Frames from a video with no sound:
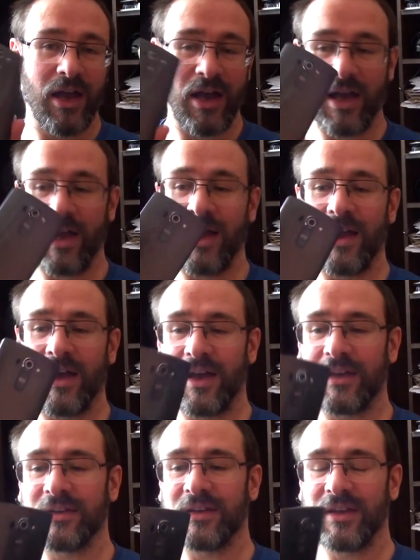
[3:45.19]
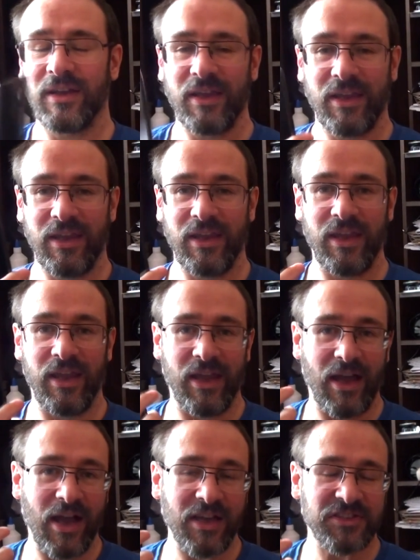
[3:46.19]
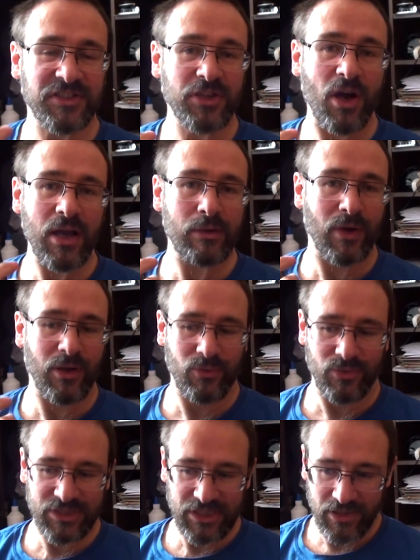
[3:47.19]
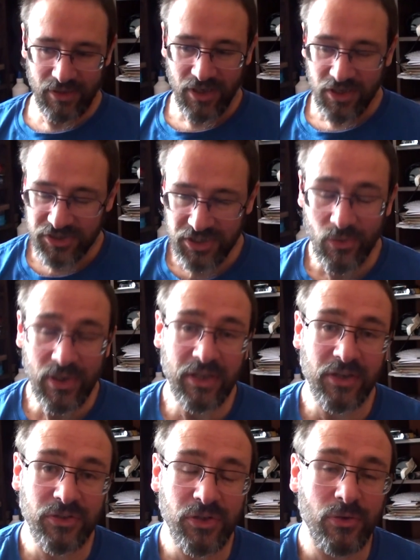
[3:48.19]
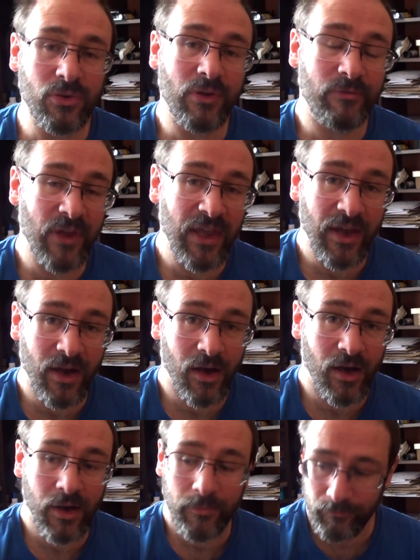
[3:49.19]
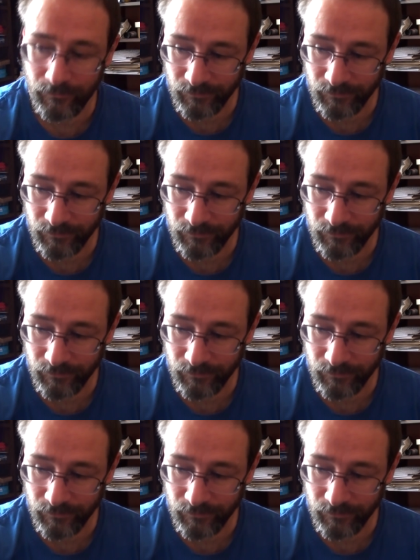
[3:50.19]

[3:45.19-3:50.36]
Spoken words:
and it has gyros, so it can do the VR